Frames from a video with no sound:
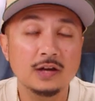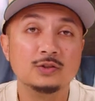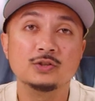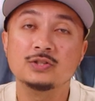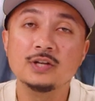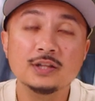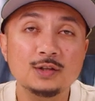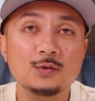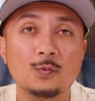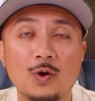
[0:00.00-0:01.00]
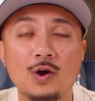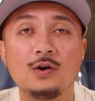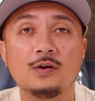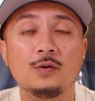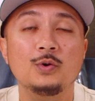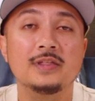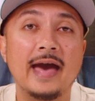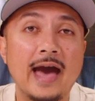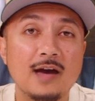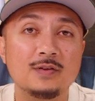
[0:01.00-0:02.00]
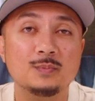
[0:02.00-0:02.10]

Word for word: There's nothing wrong with having